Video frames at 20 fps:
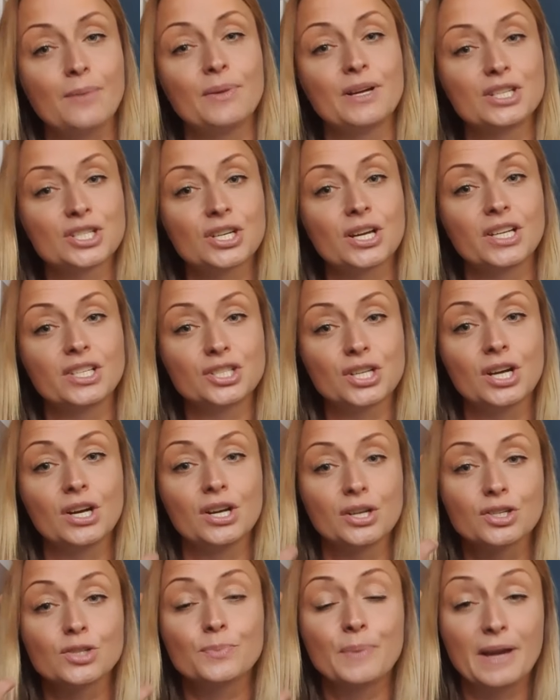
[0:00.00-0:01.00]
much I
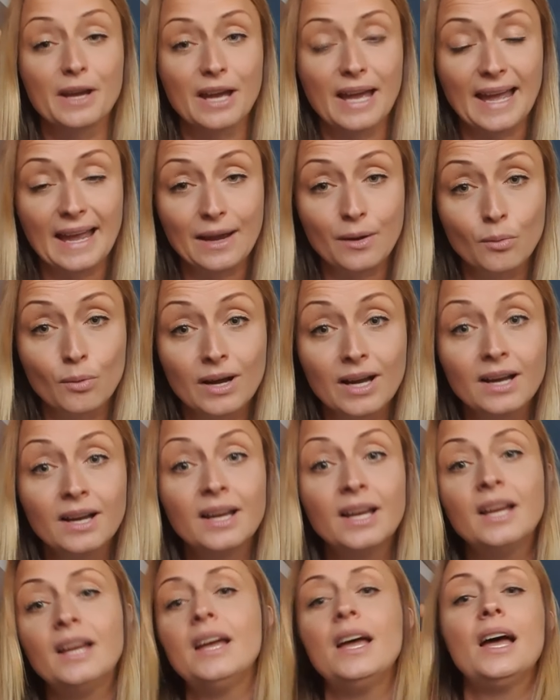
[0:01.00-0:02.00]
charge per hour
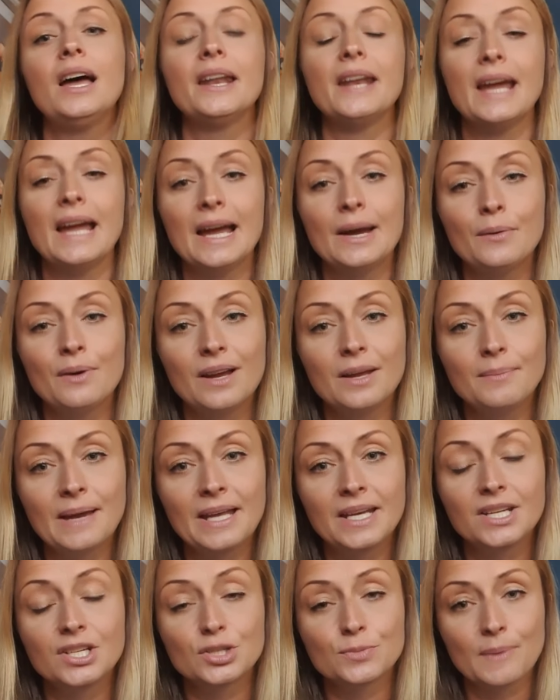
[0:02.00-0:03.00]
and how I
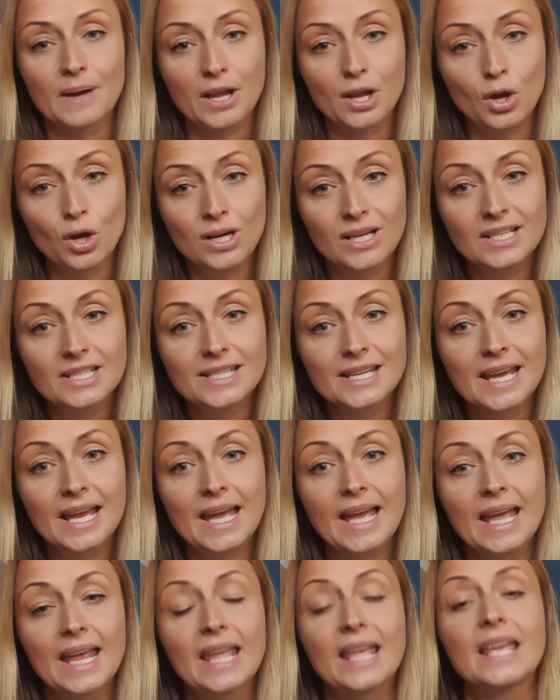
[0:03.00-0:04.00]
manage my
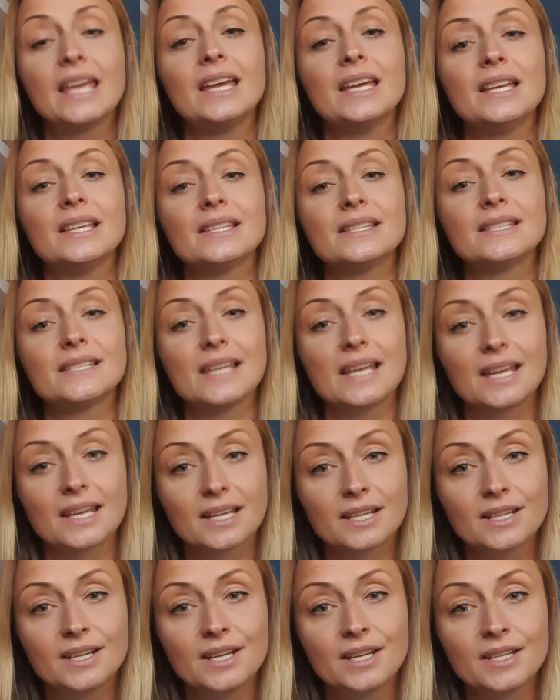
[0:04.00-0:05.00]
holiday,
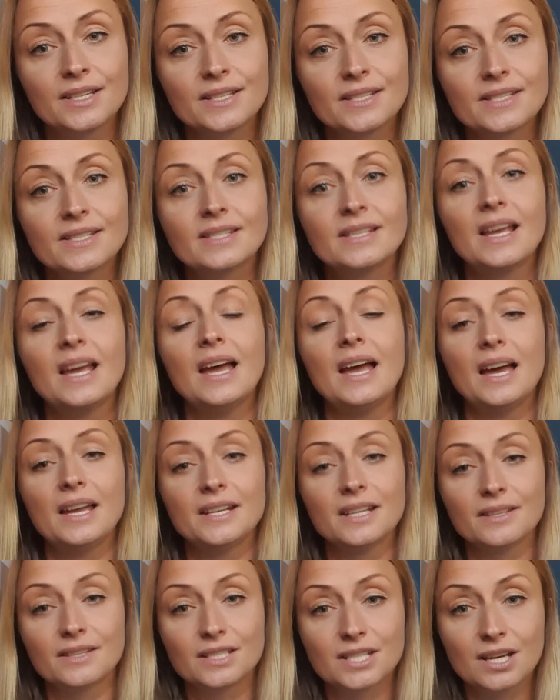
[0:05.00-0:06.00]
sickness and
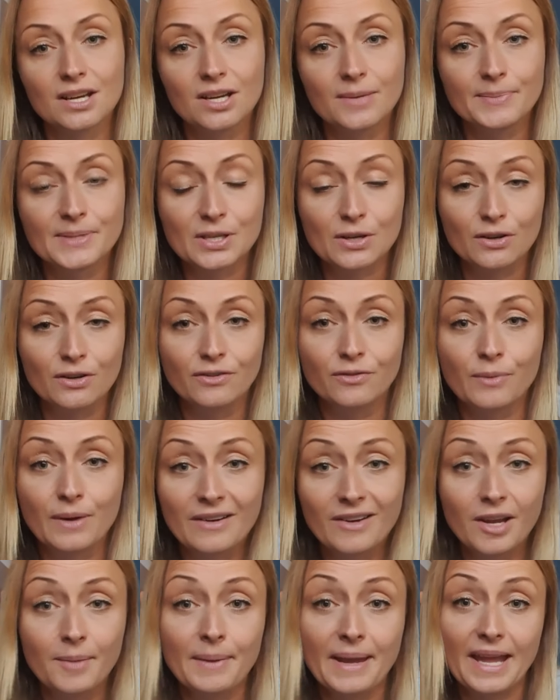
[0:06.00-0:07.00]
other times off where
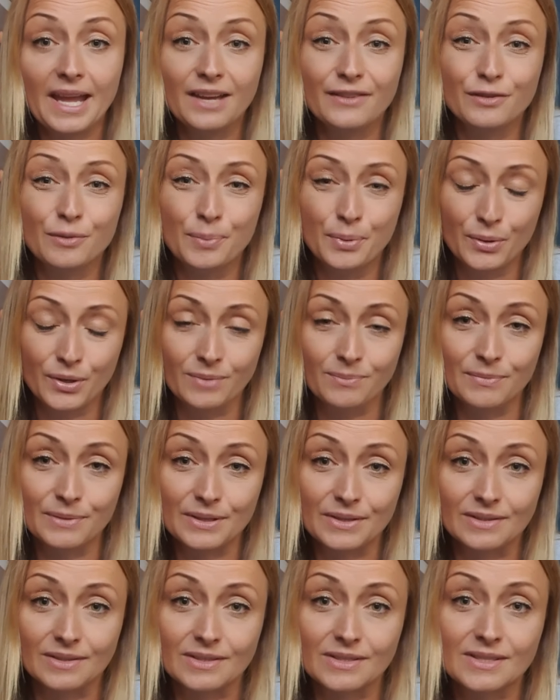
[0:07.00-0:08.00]
I may have
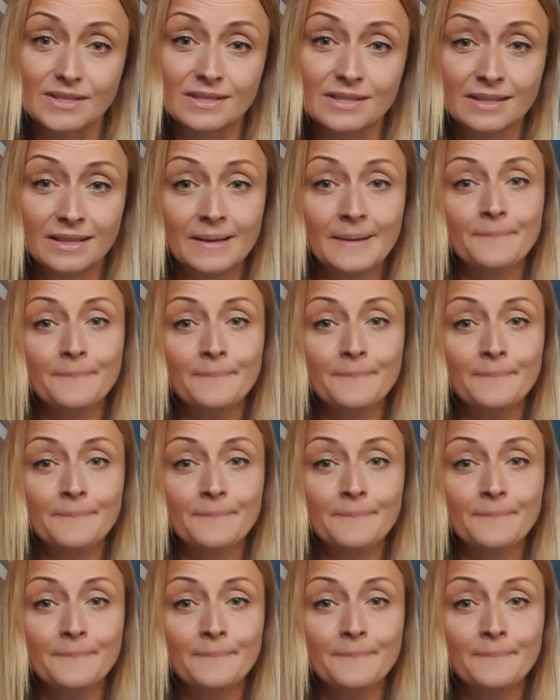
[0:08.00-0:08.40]
appointments.